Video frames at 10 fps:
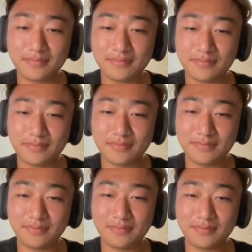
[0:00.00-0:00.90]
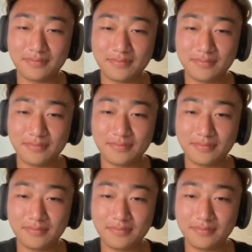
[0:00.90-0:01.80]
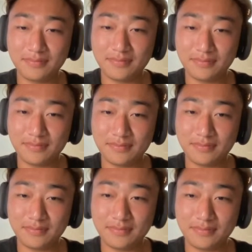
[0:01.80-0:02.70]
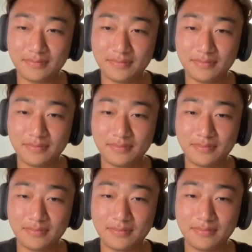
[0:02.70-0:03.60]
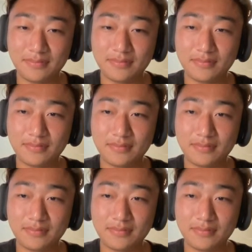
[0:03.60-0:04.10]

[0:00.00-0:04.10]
The person shown says nothing.